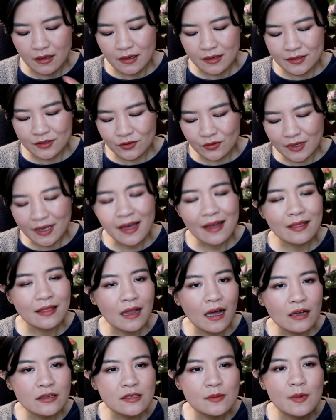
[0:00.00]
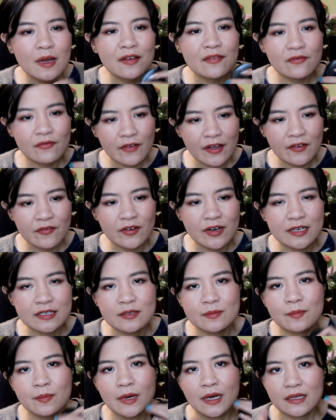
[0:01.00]
So yeah, not my favorite,
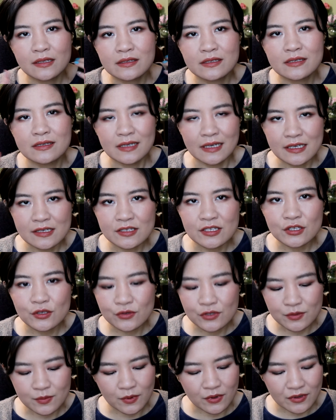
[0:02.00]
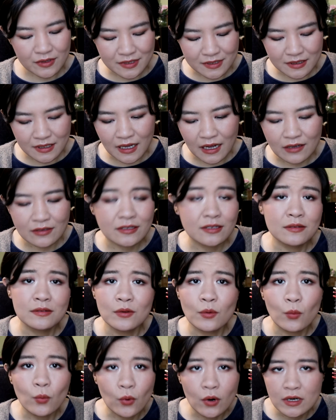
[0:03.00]
but it's usable. It's not the
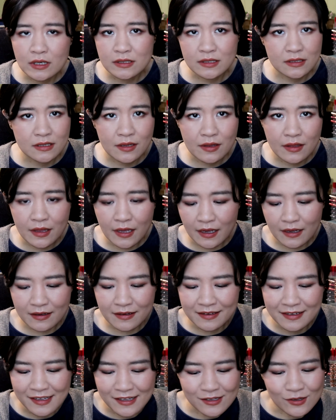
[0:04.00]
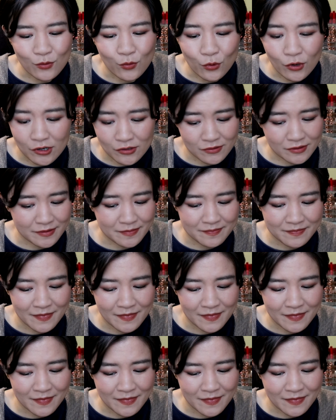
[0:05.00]
worst thing in the world.